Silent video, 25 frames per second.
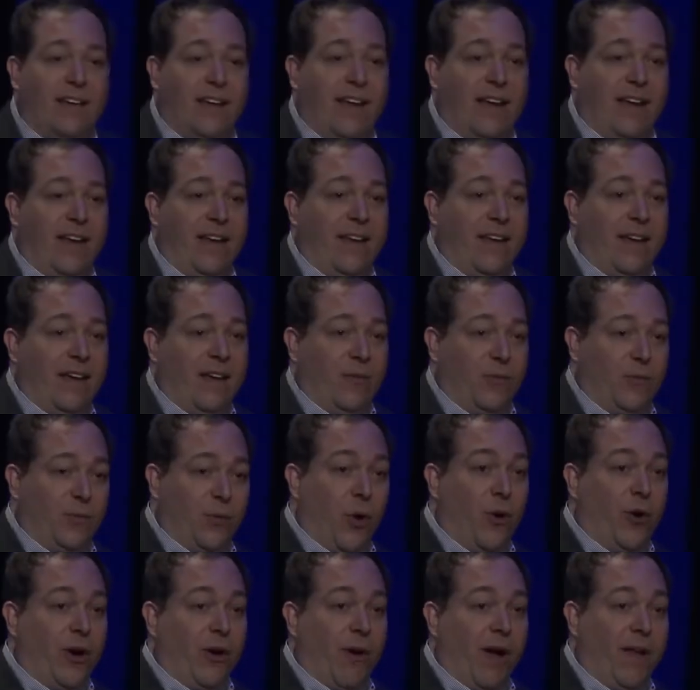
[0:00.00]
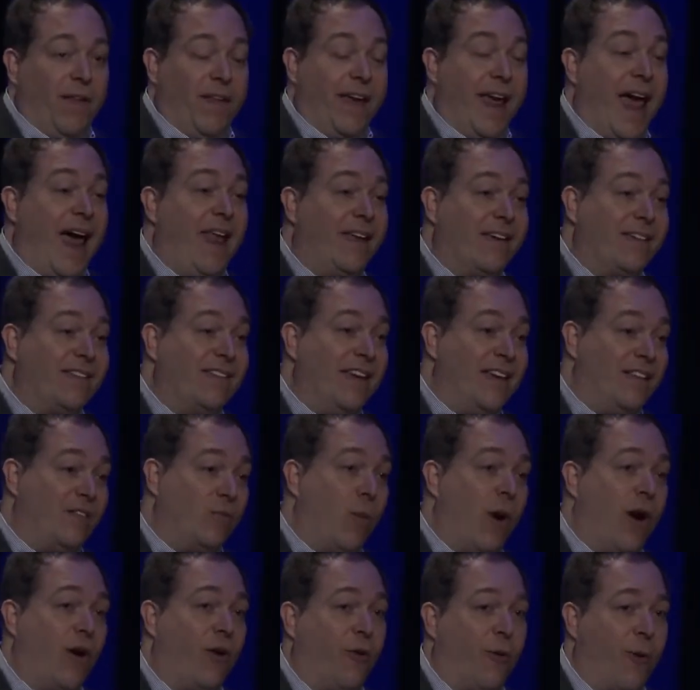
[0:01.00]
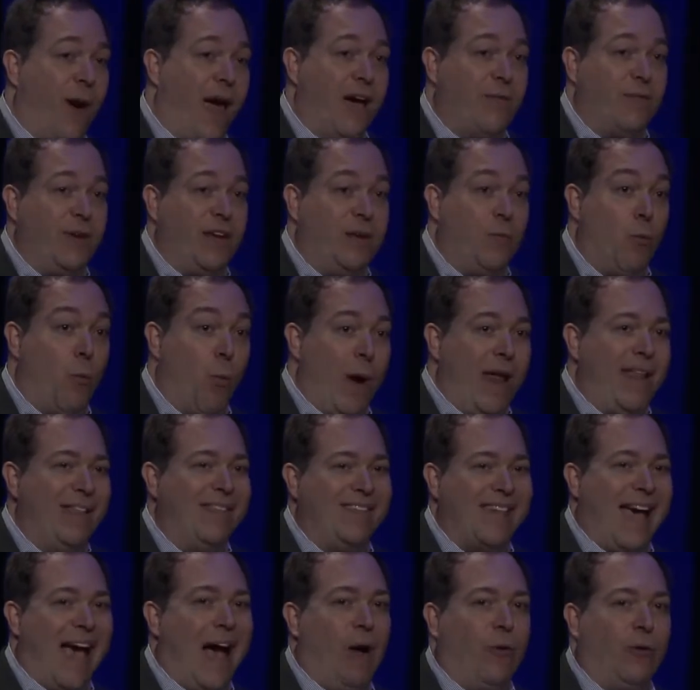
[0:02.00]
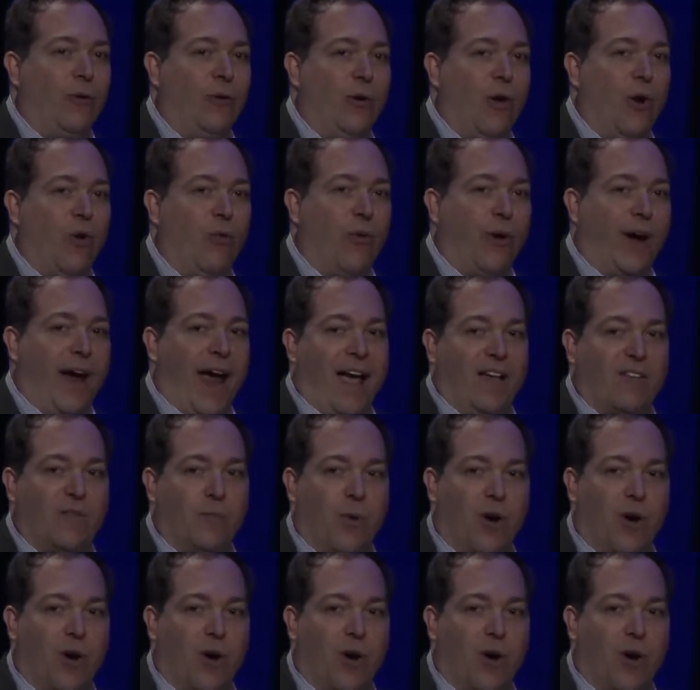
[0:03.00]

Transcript: in, uh, floating around the galaxy. It's where gravity wins out over gas